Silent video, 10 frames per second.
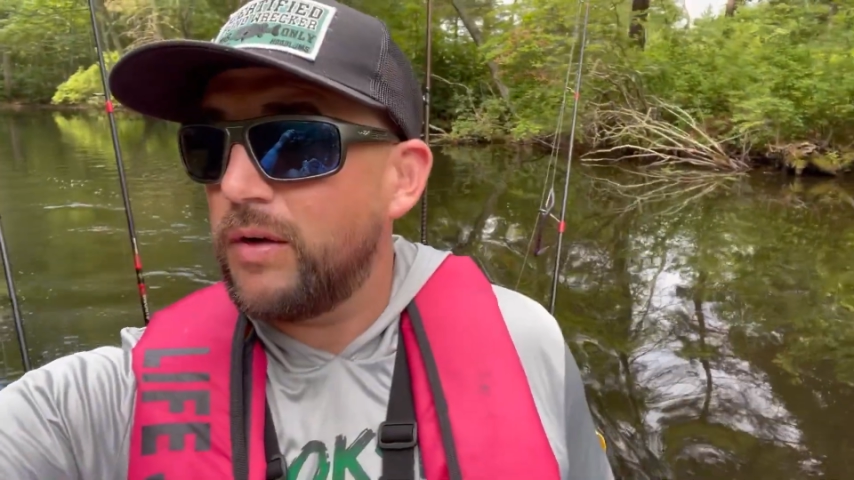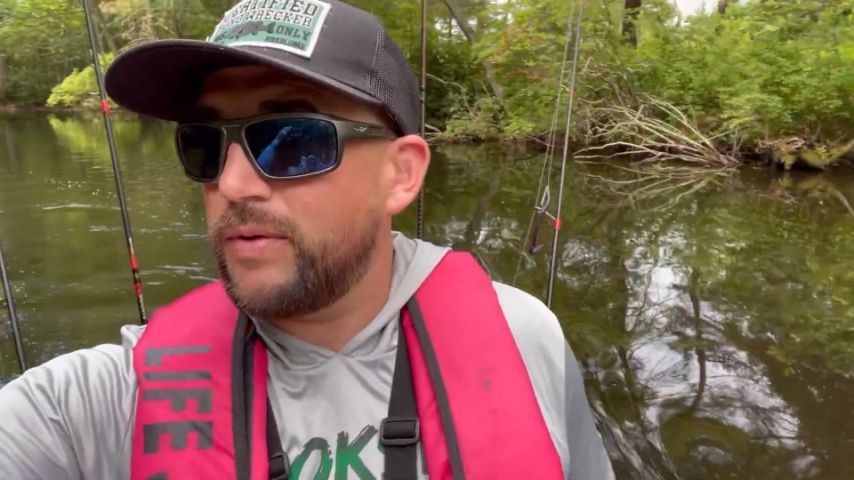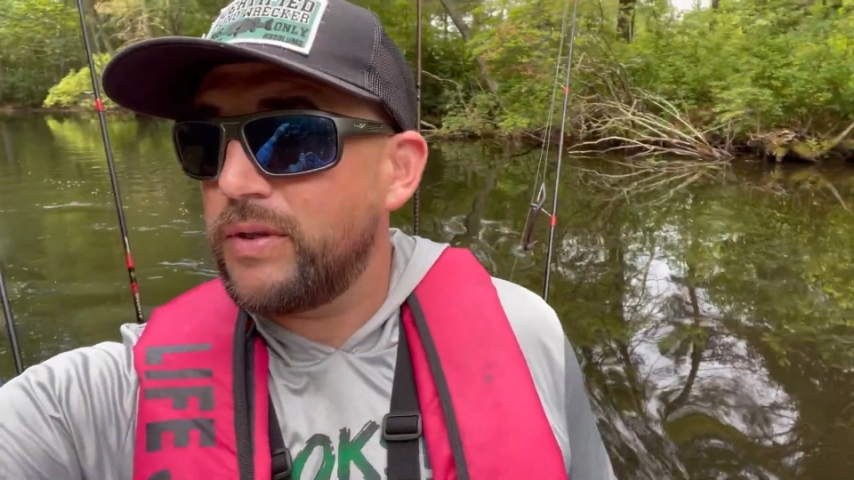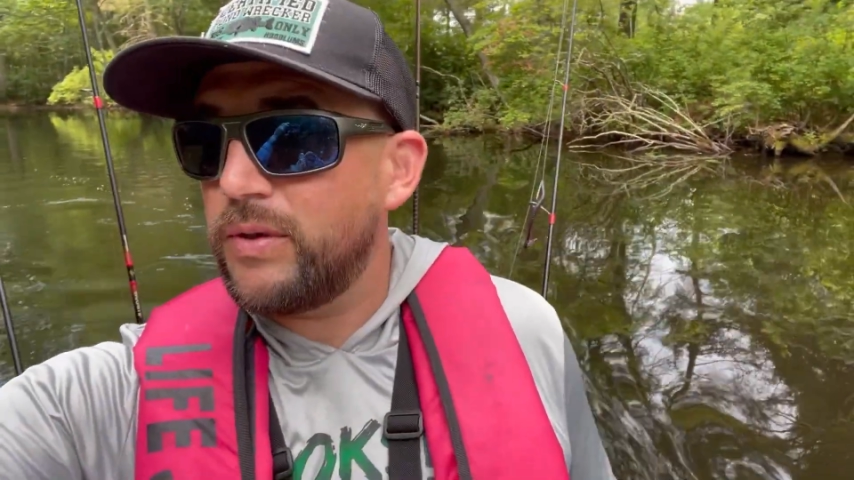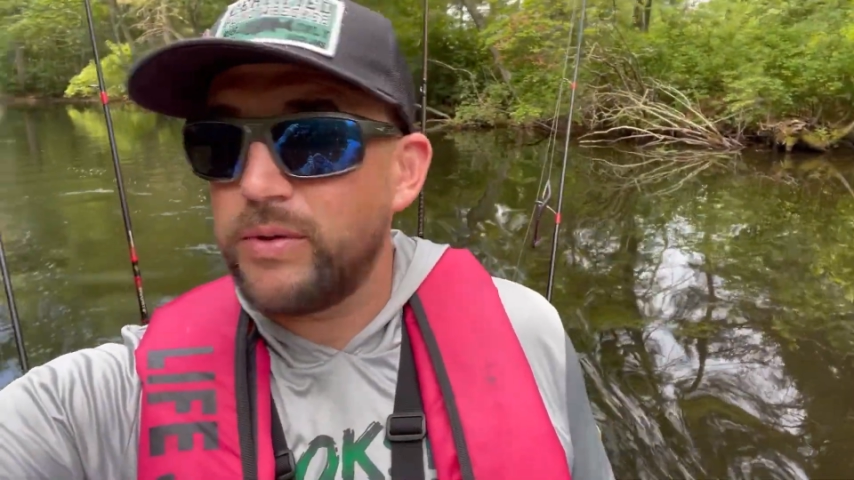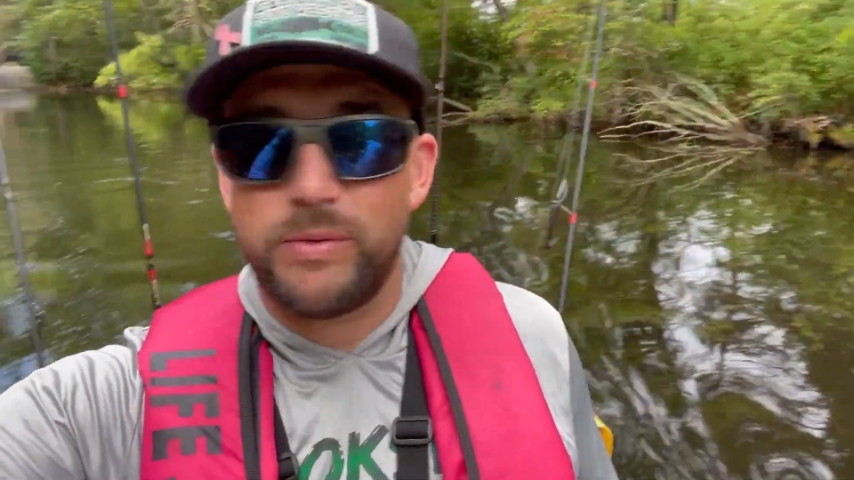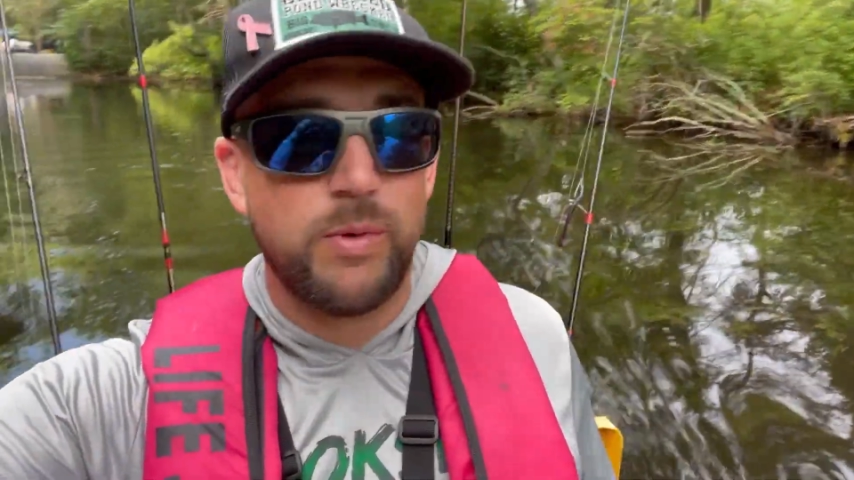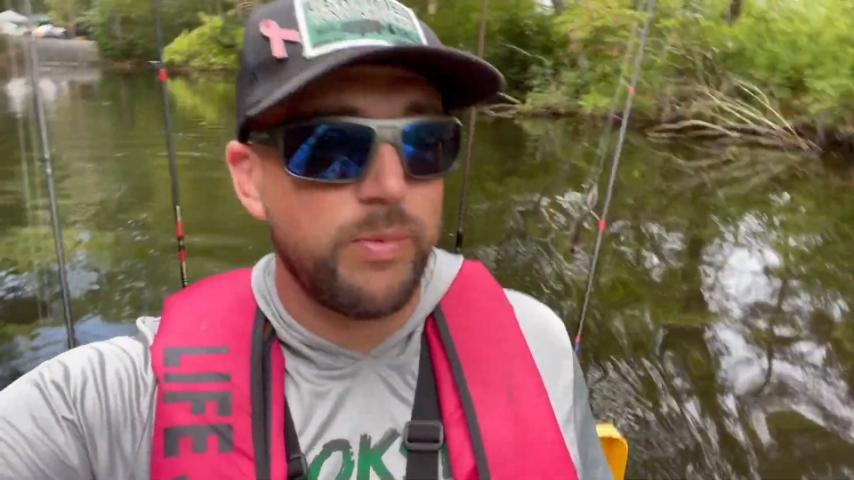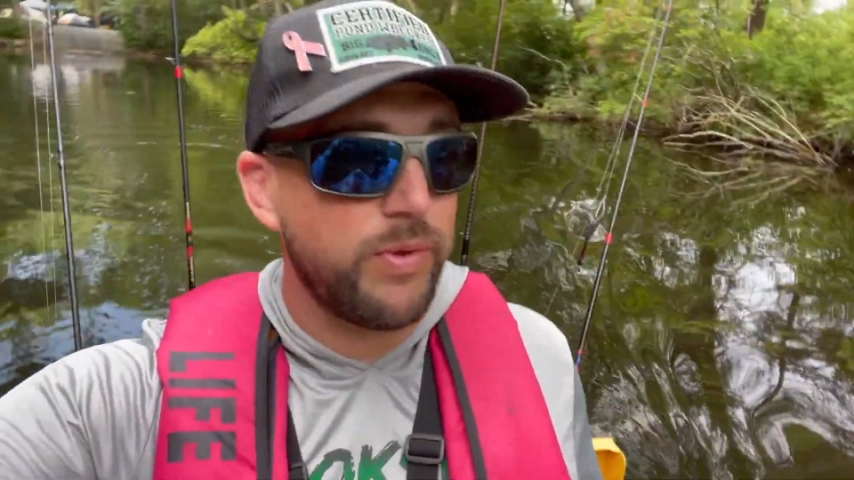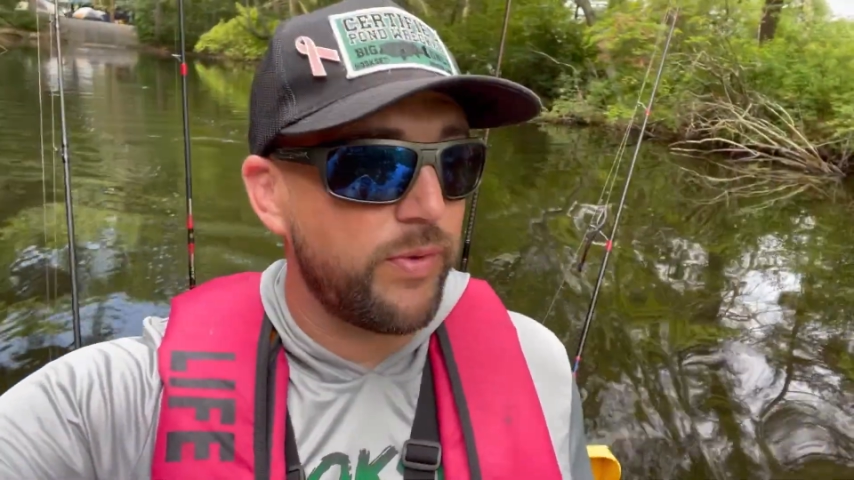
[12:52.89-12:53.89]
the only
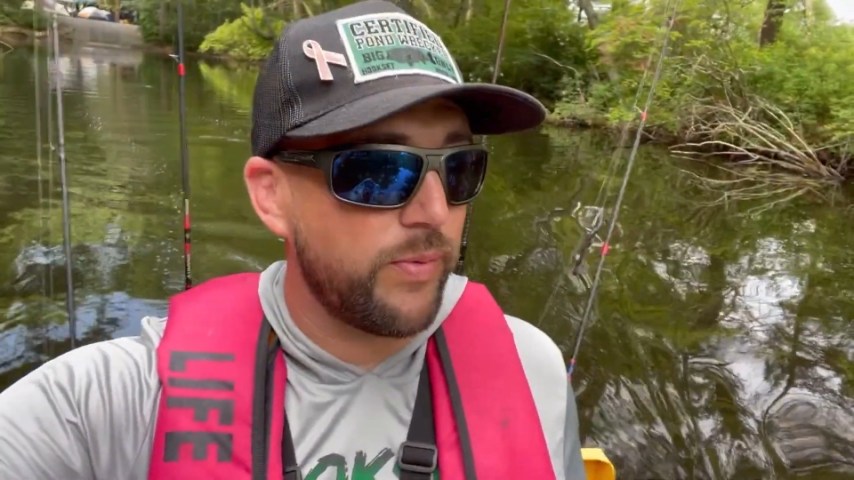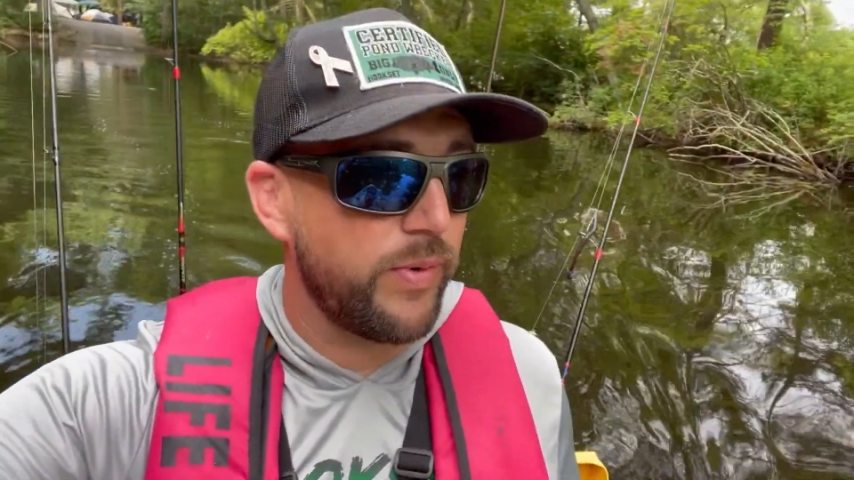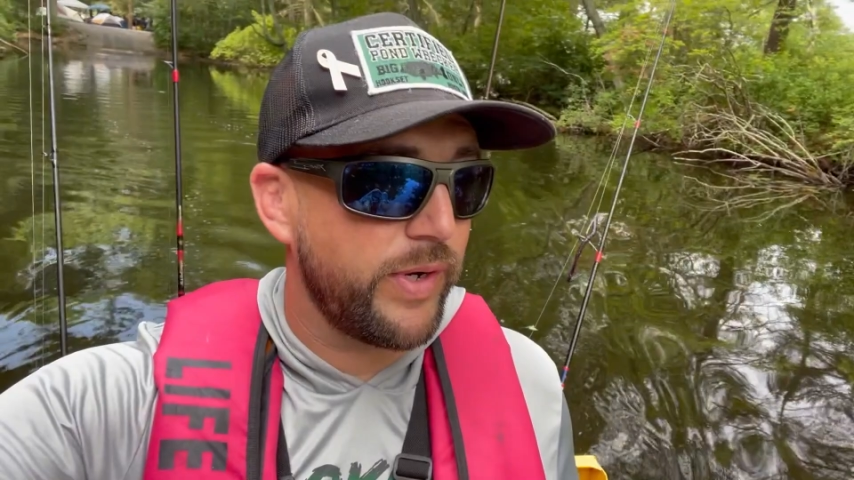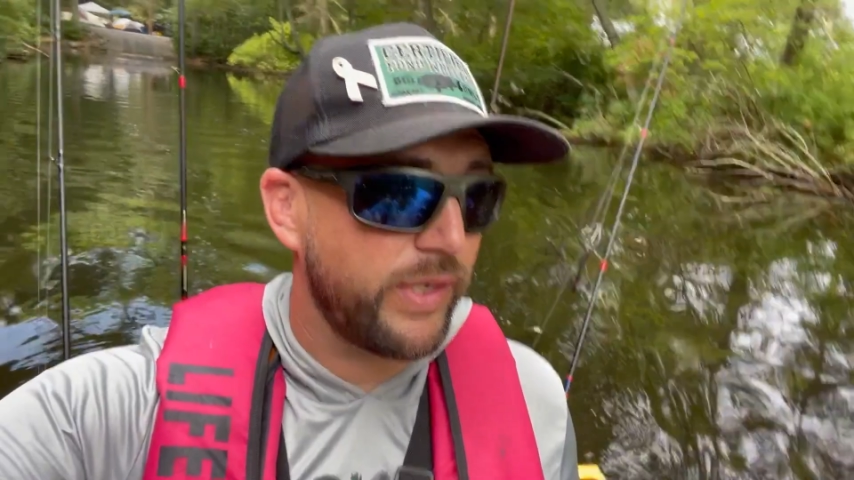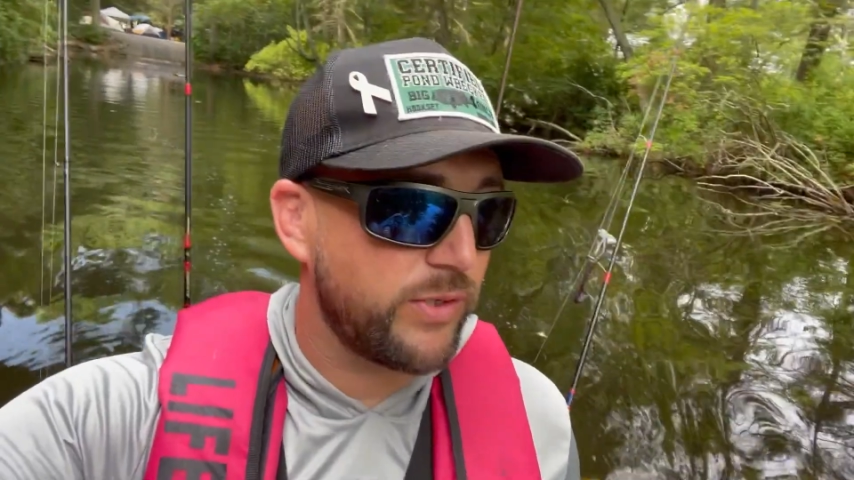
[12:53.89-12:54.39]
one with 3,